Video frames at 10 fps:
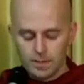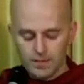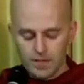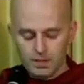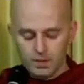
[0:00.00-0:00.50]

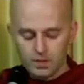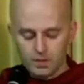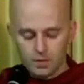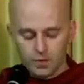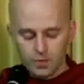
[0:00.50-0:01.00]
here,
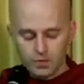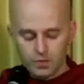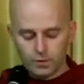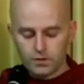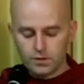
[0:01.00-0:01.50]
some
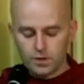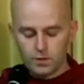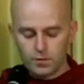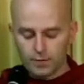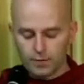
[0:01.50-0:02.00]
person with no
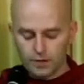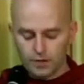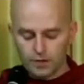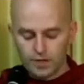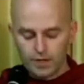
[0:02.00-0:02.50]

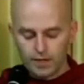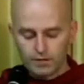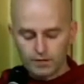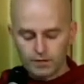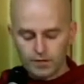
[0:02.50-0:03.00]
blemish
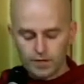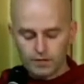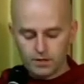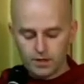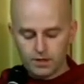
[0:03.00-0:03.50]
understands
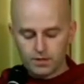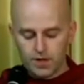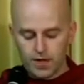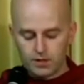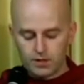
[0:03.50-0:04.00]
it as it
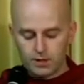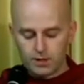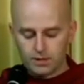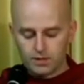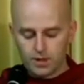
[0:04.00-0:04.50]
actually
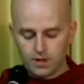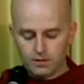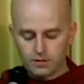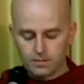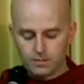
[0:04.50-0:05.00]
is
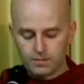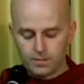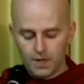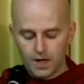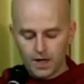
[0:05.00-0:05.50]
thus:
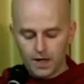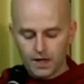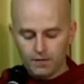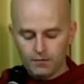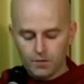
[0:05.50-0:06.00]
I
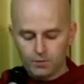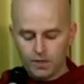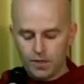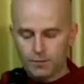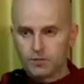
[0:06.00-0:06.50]
have no
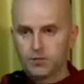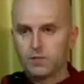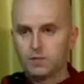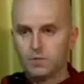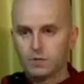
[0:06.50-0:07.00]
blemish
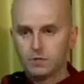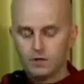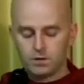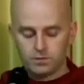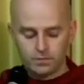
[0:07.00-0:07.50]
in
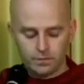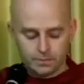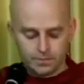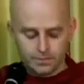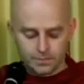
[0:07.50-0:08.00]
myself."
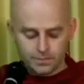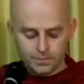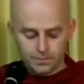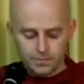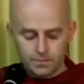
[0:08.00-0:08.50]

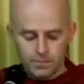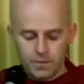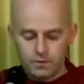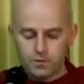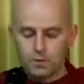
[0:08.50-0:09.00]

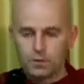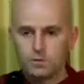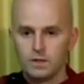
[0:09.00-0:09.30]
So,